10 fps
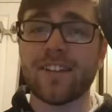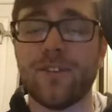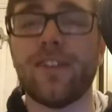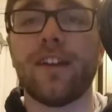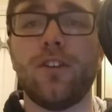
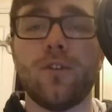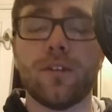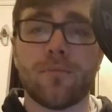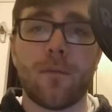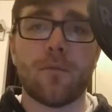actually think you
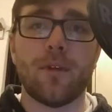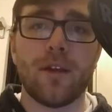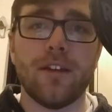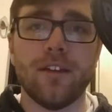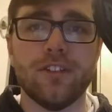can
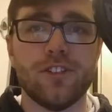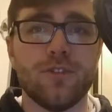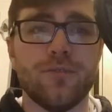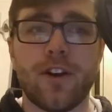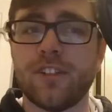probably
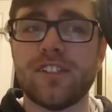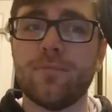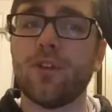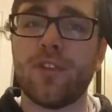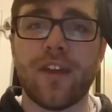do very
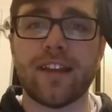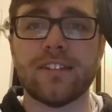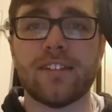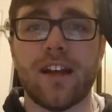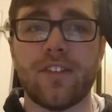similar
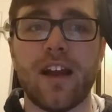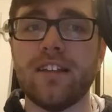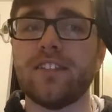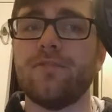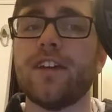things. The
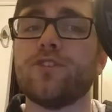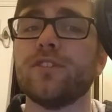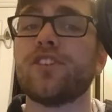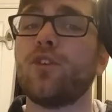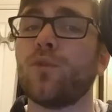Heist
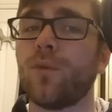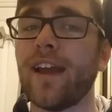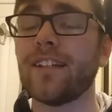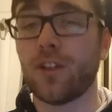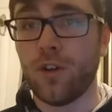adventure is a
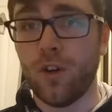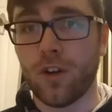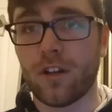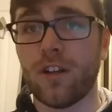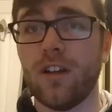great
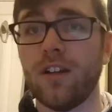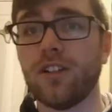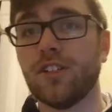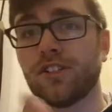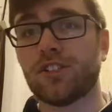hook
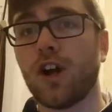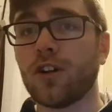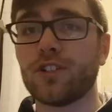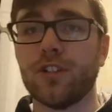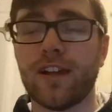to
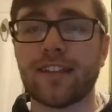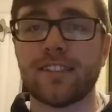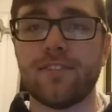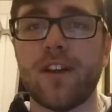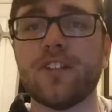start your
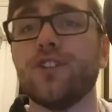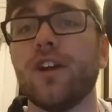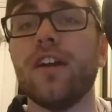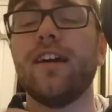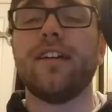next
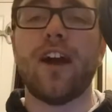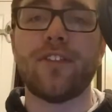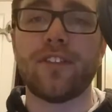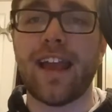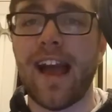adventure.
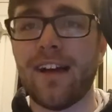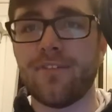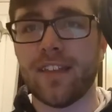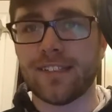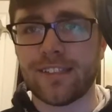Now that they
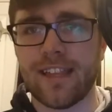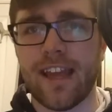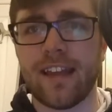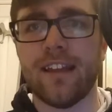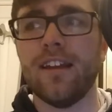have this
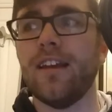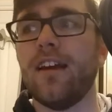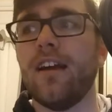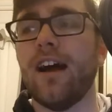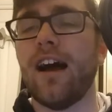thing,
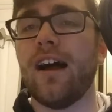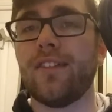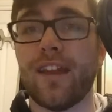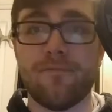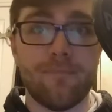
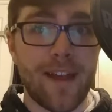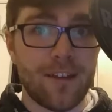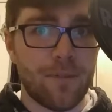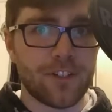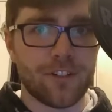they've
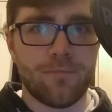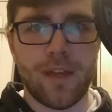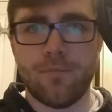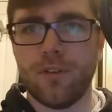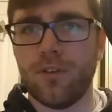met a bunch of
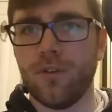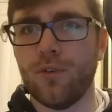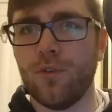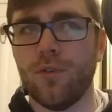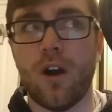people
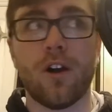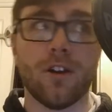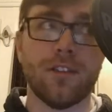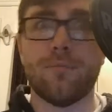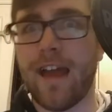who
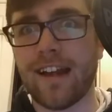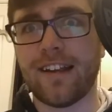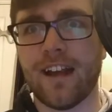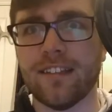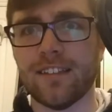are the
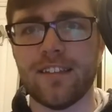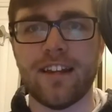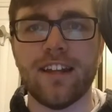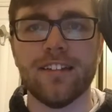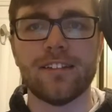bad guys and
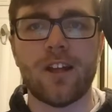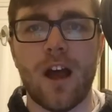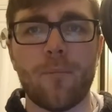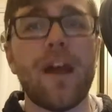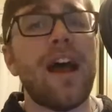they need to
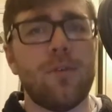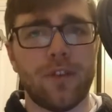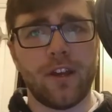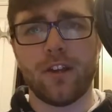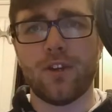stop. How
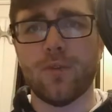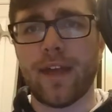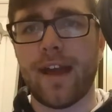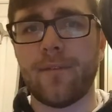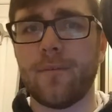are they going to do
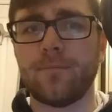that?